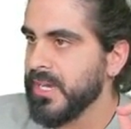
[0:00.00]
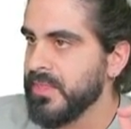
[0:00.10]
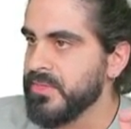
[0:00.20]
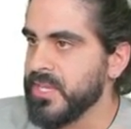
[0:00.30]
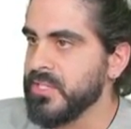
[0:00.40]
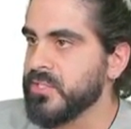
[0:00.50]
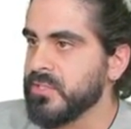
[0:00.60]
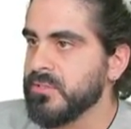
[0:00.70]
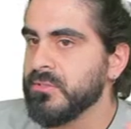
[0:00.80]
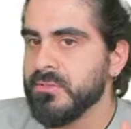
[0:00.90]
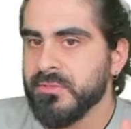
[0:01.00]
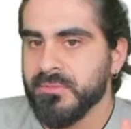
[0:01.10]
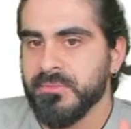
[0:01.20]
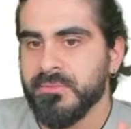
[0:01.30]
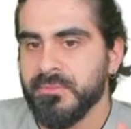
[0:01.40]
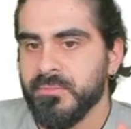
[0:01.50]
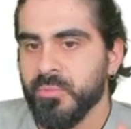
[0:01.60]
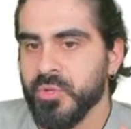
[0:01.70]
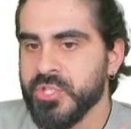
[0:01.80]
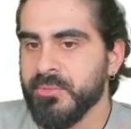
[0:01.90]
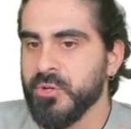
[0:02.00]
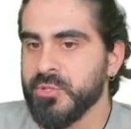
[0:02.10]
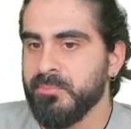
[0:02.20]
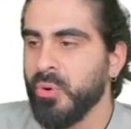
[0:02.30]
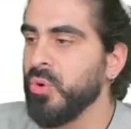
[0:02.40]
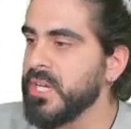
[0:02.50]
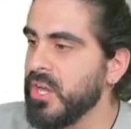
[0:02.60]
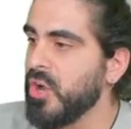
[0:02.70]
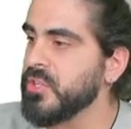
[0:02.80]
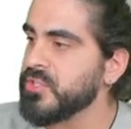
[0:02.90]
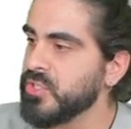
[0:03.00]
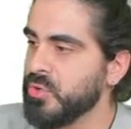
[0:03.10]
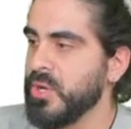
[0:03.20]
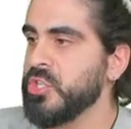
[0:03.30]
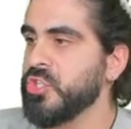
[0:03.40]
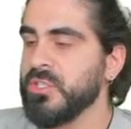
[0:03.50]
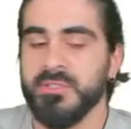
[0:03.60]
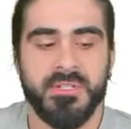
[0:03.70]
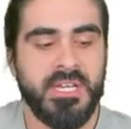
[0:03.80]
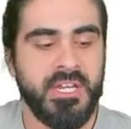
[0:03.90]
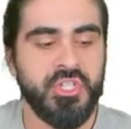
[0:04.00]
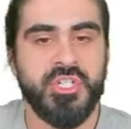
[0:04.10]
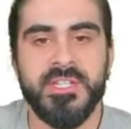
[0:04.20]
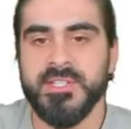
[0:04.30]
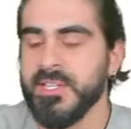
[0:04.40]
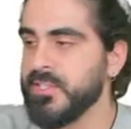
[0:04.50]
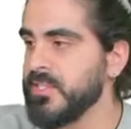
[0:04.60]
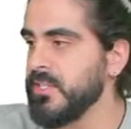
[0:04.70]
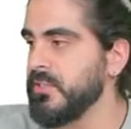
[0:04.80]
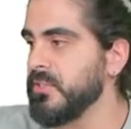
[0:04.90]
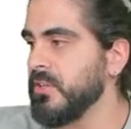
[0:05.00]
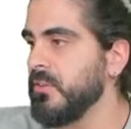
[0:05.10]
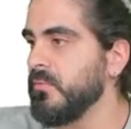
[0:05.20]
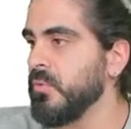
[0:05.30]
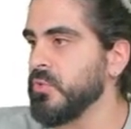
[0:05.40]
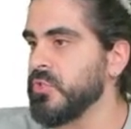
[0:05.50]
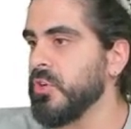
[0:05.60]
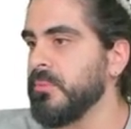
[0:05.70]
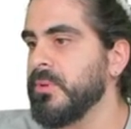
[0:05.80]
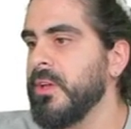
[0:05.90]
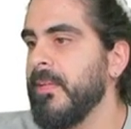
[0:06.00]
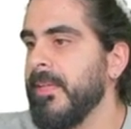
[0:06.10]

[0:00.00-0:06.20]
And this was the most poorly answered question in GCSEs, full stop.